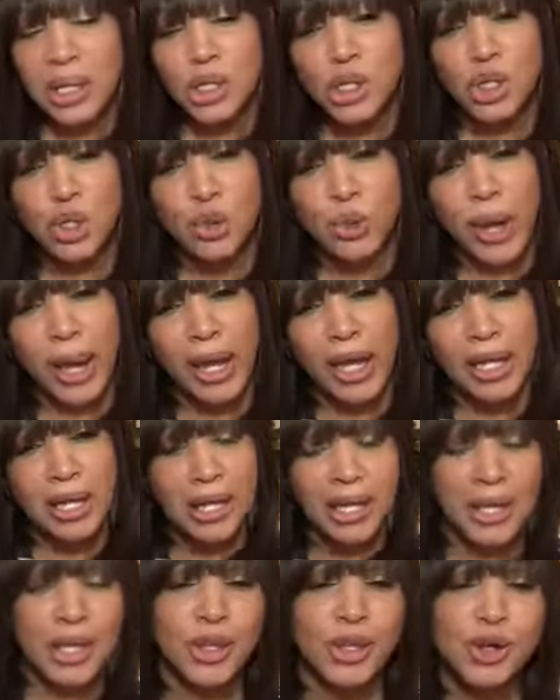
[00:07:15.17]
to
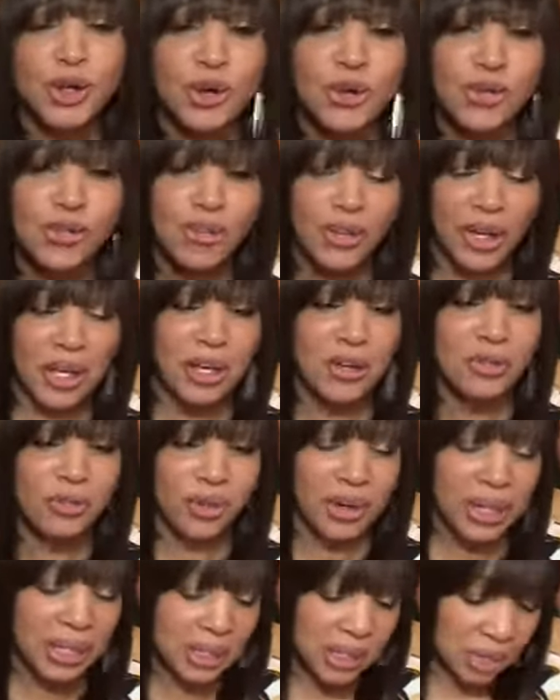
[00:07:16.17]
another
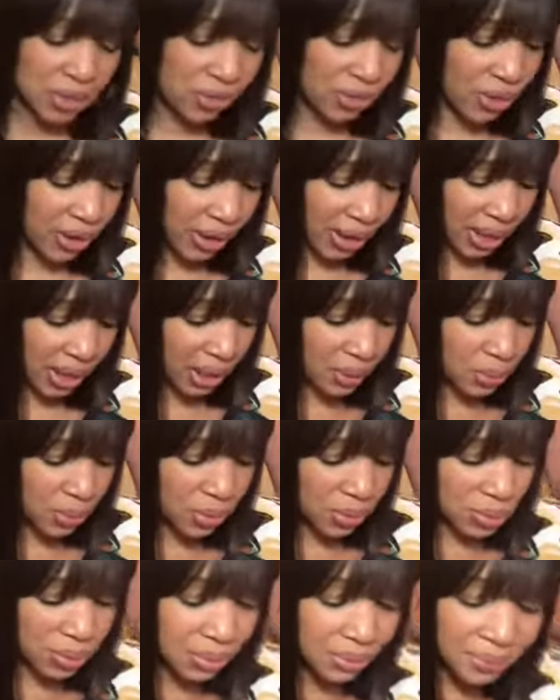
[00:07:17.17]
favorite for
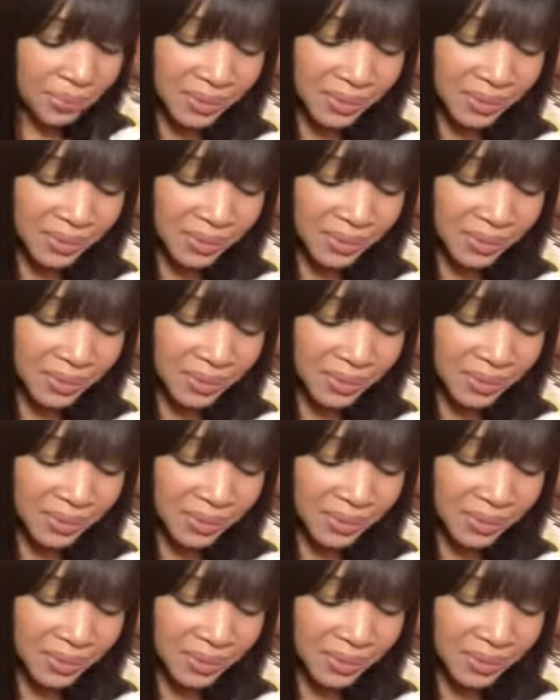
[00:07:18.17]
April,